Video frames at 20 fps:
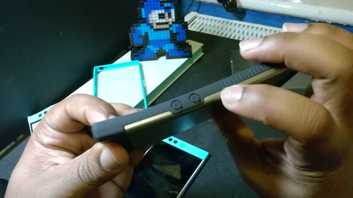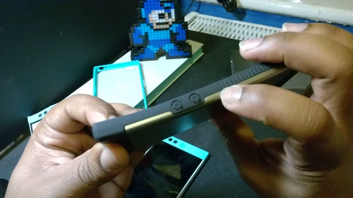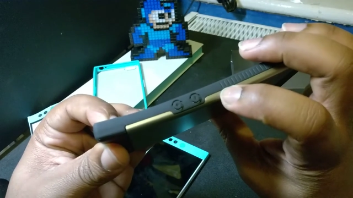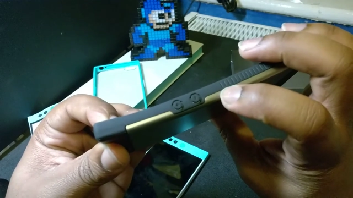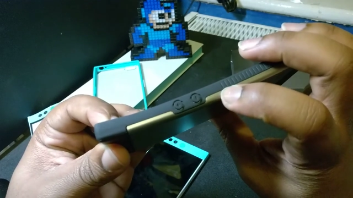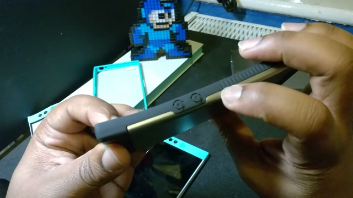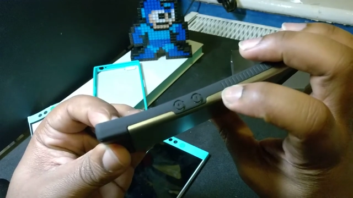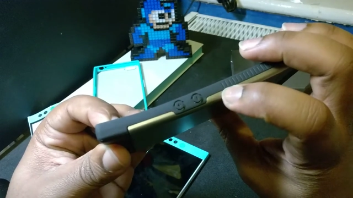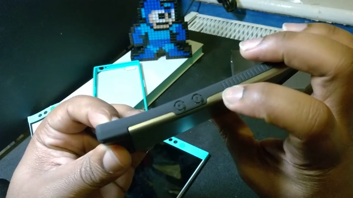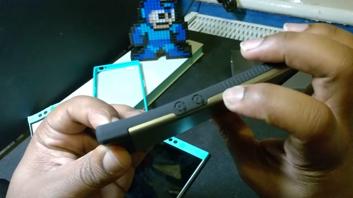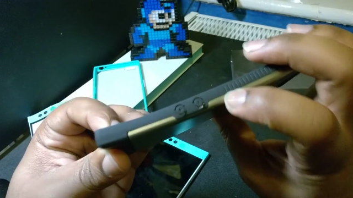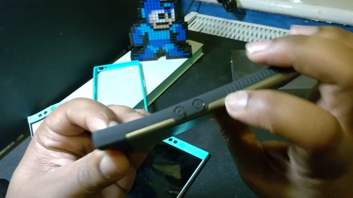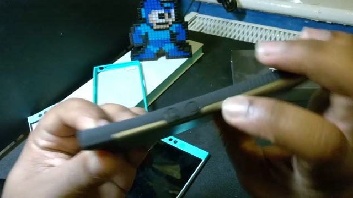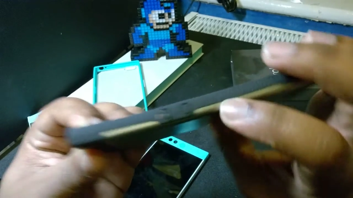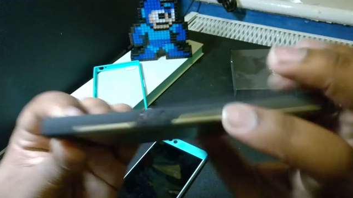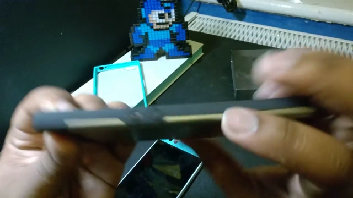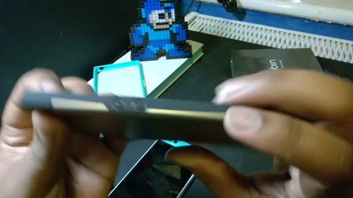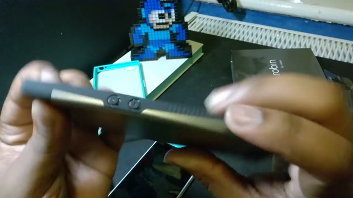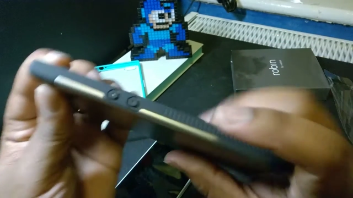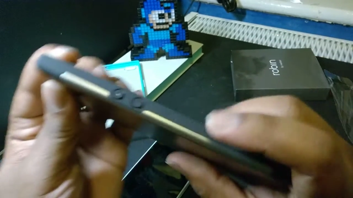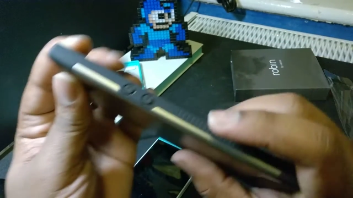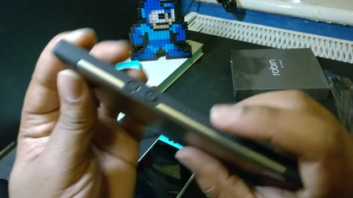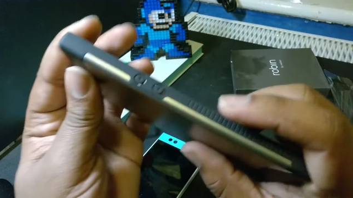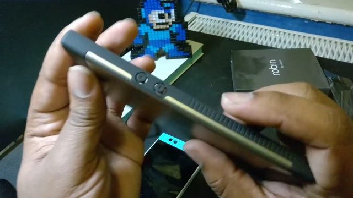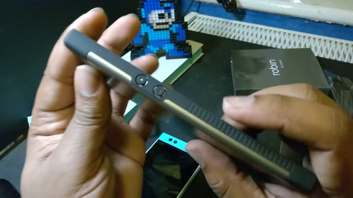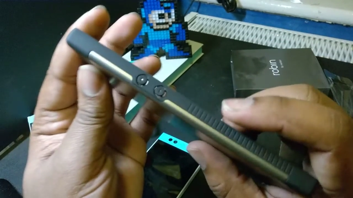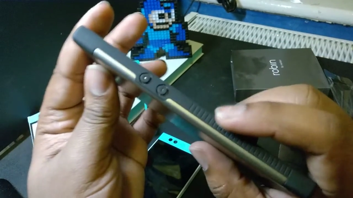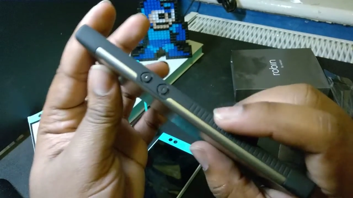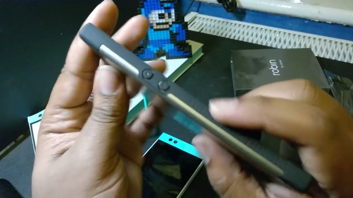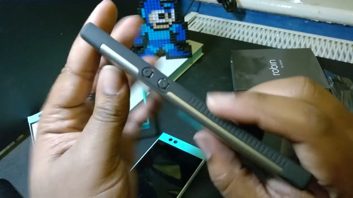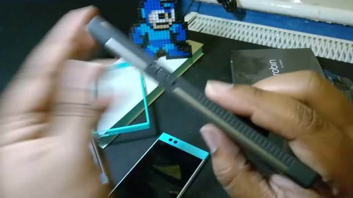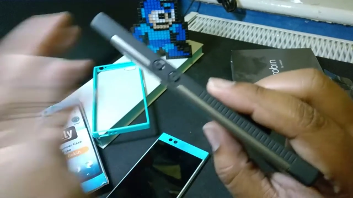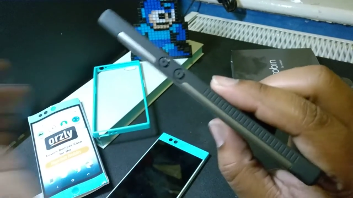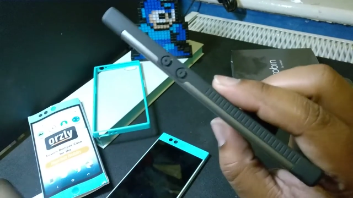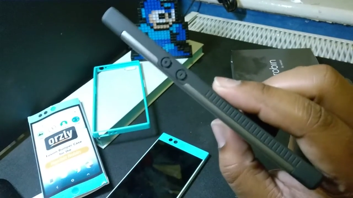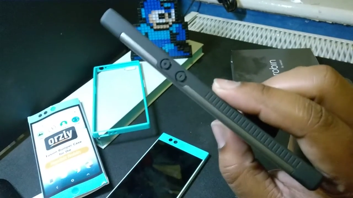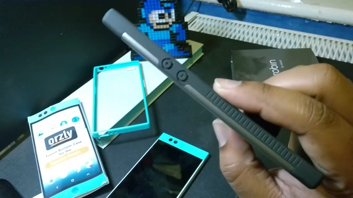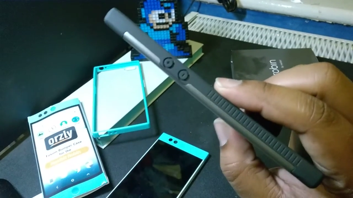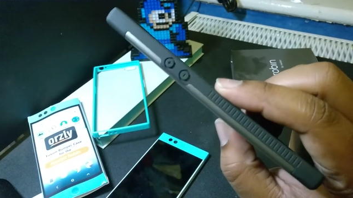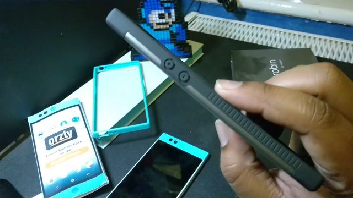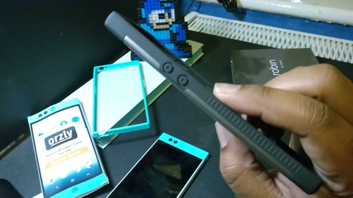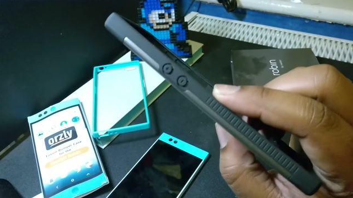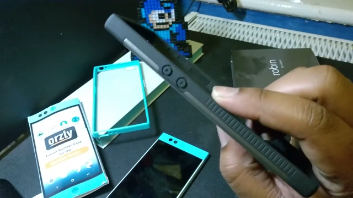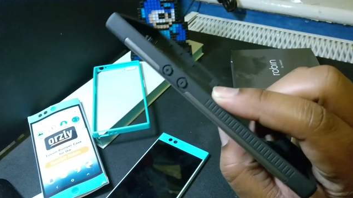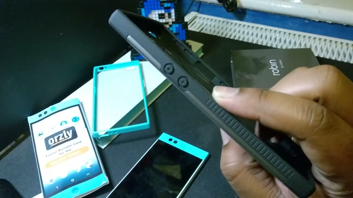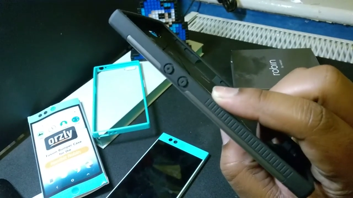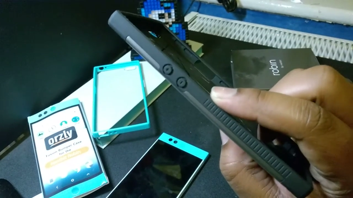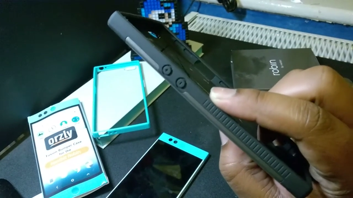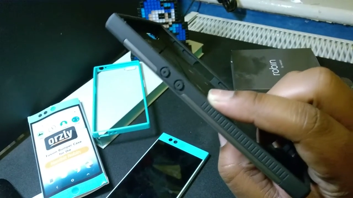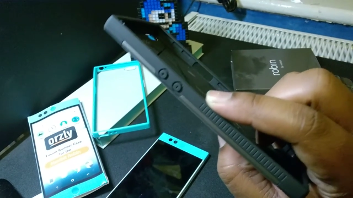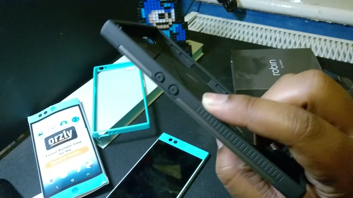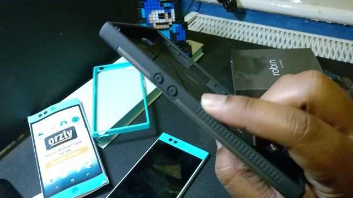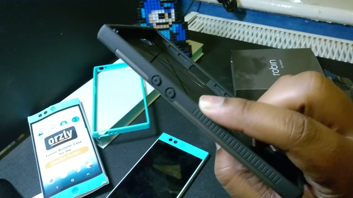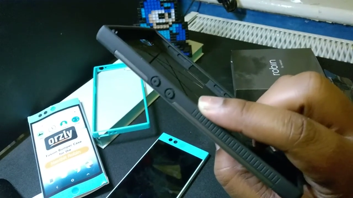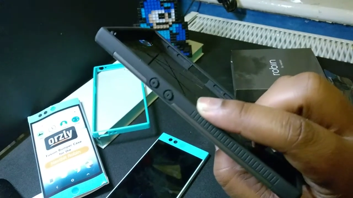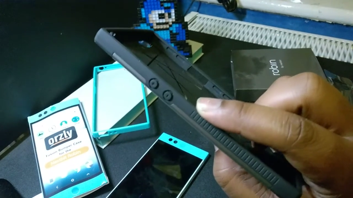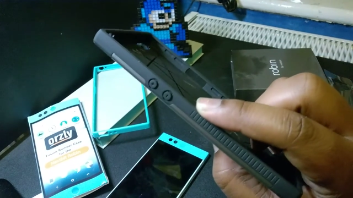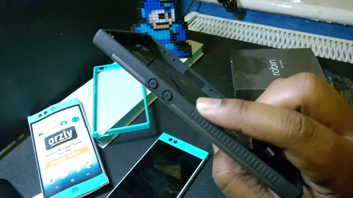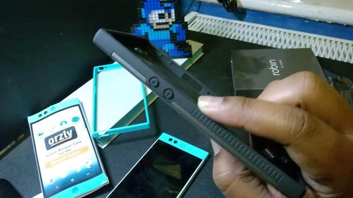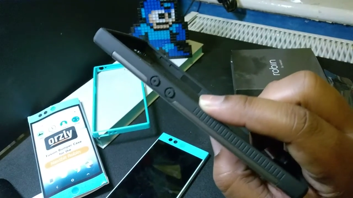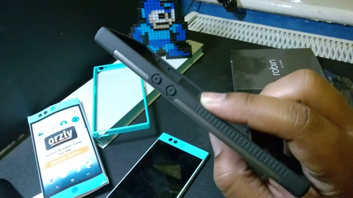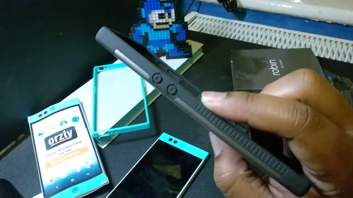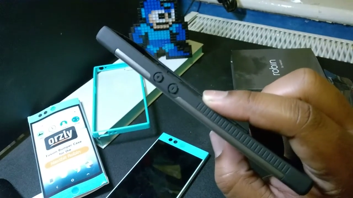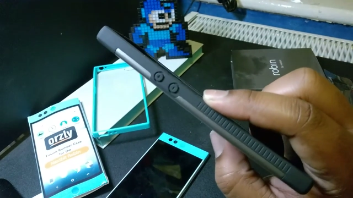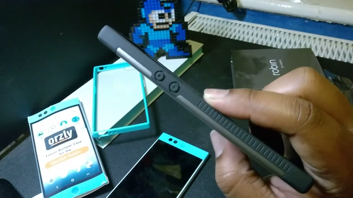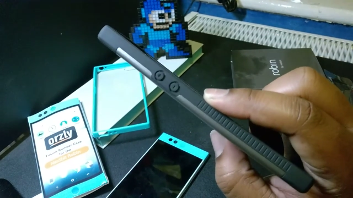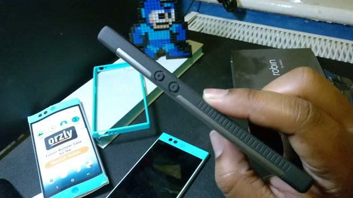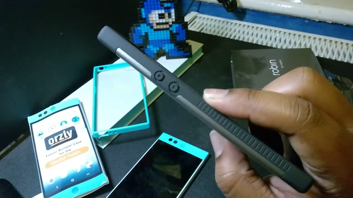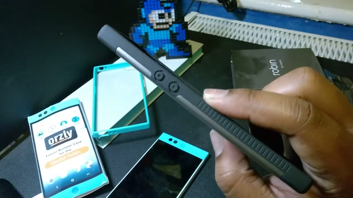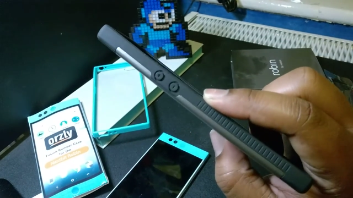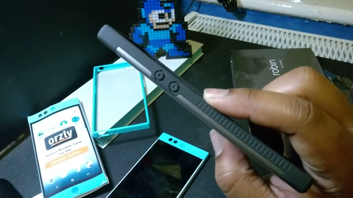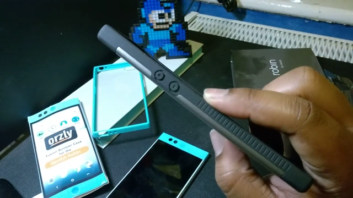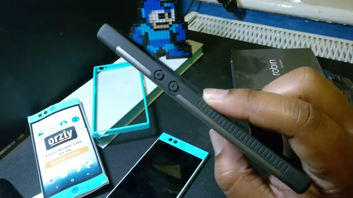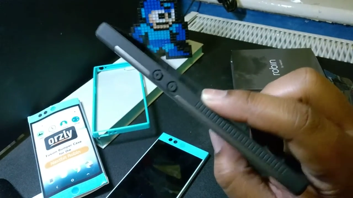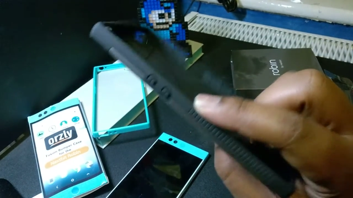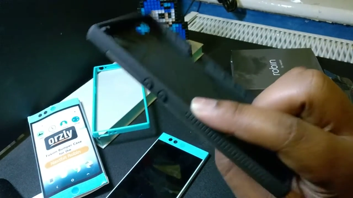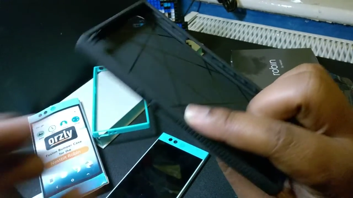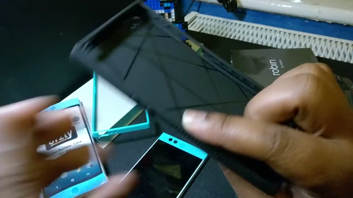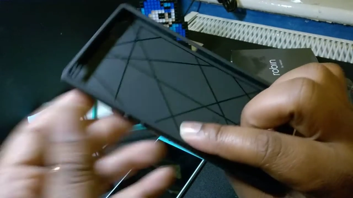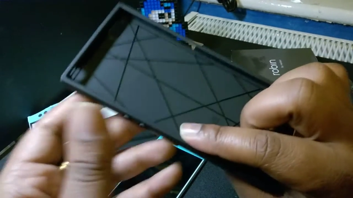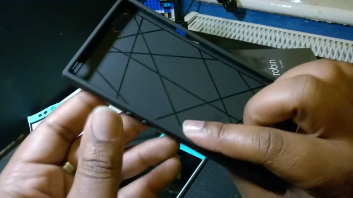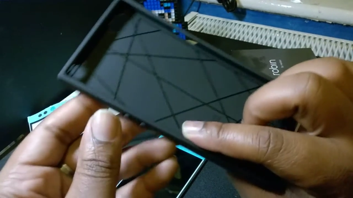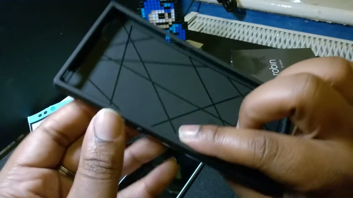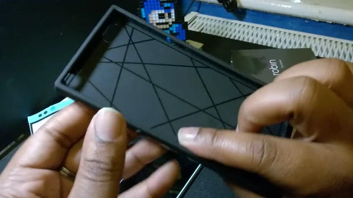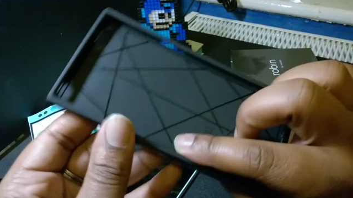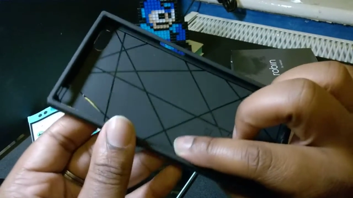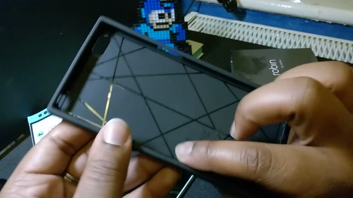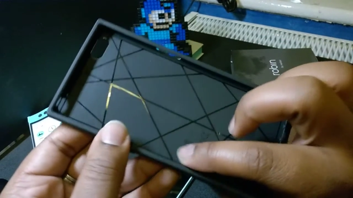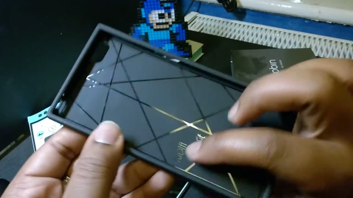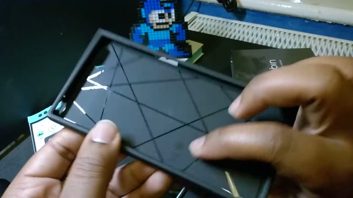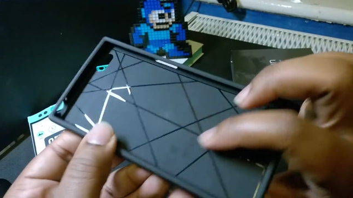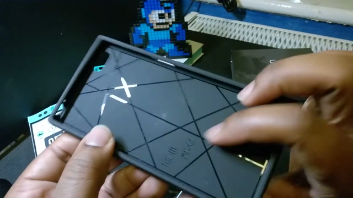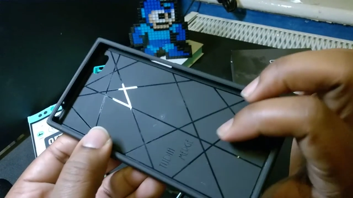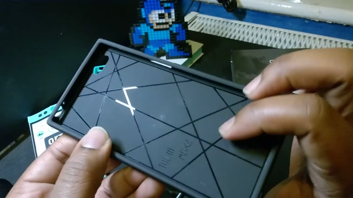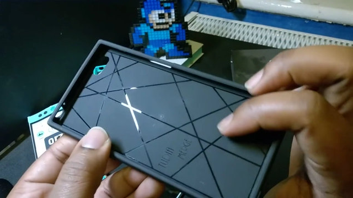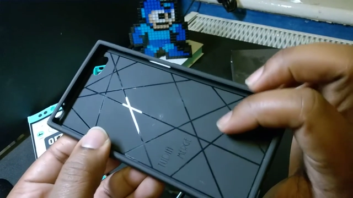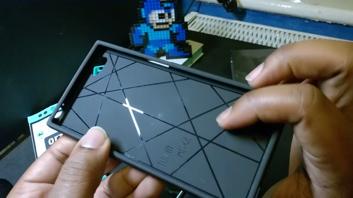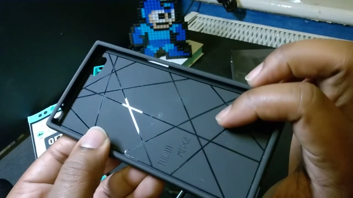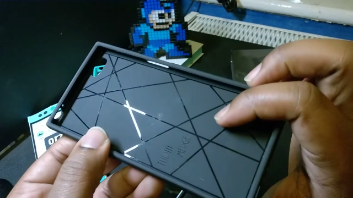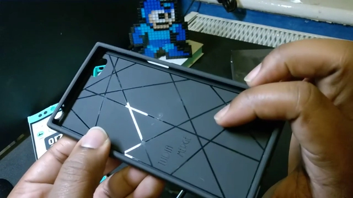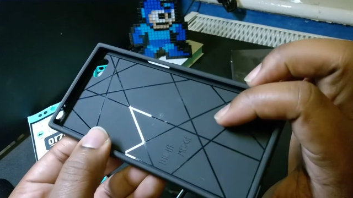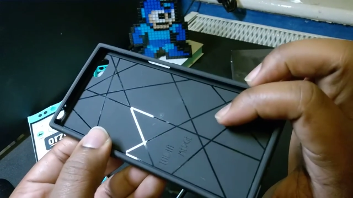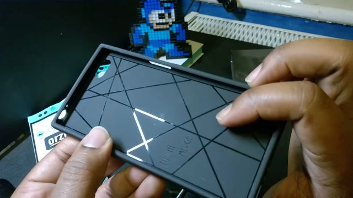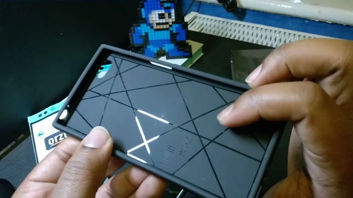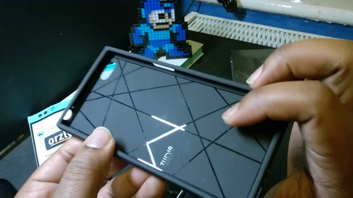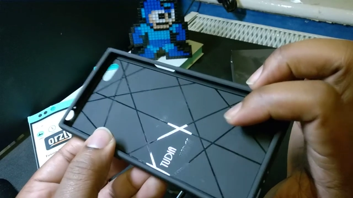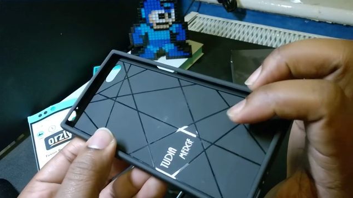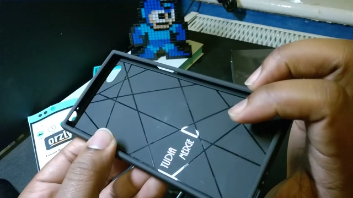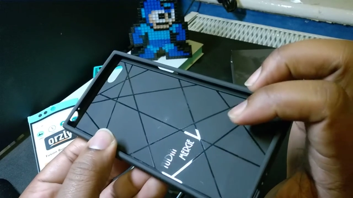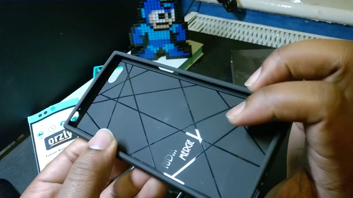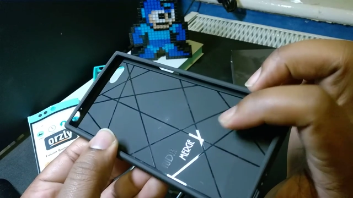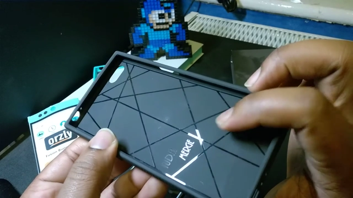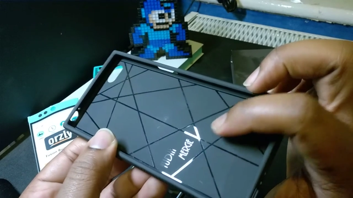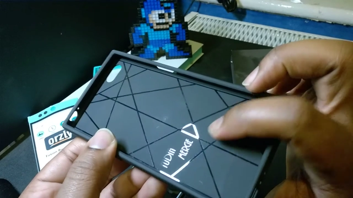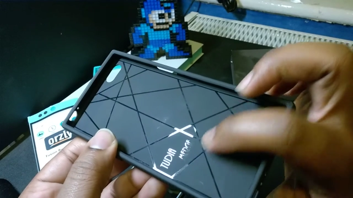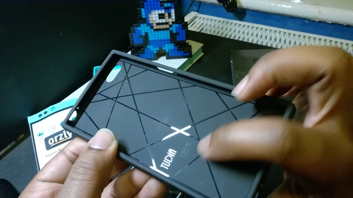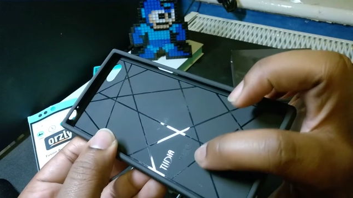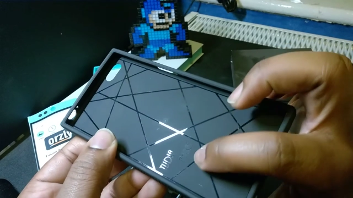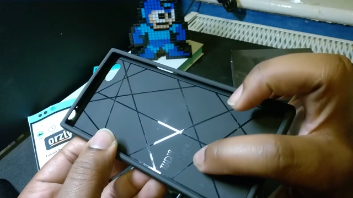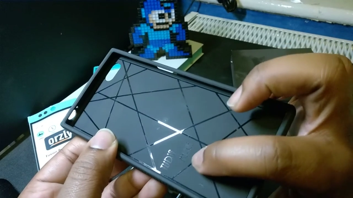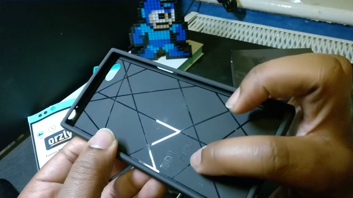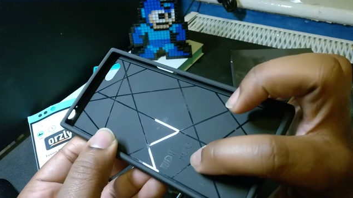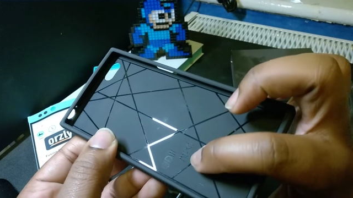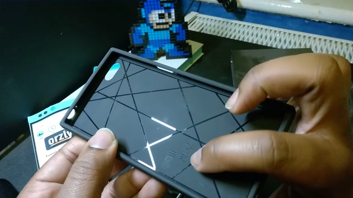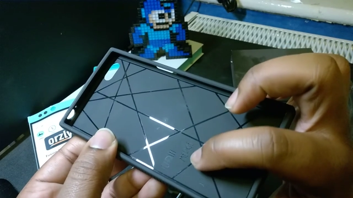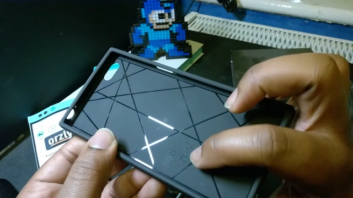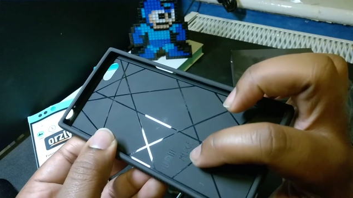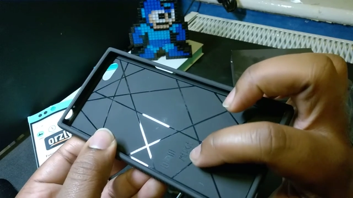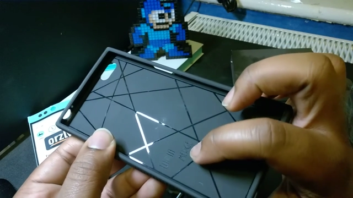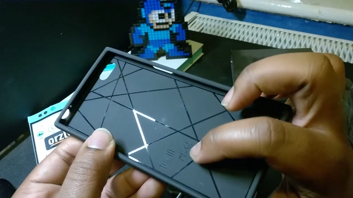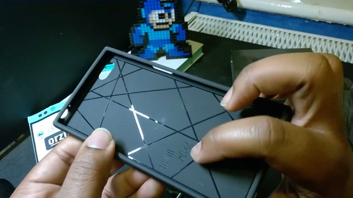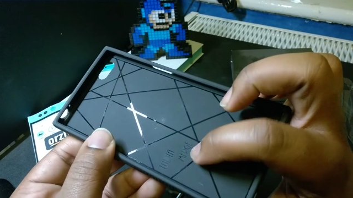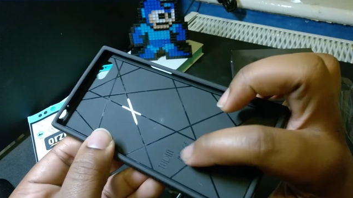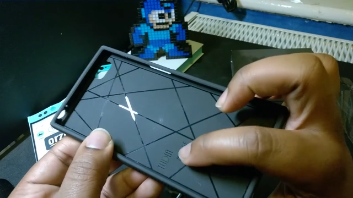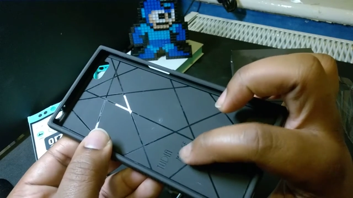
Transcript: [unreadable: no face in view]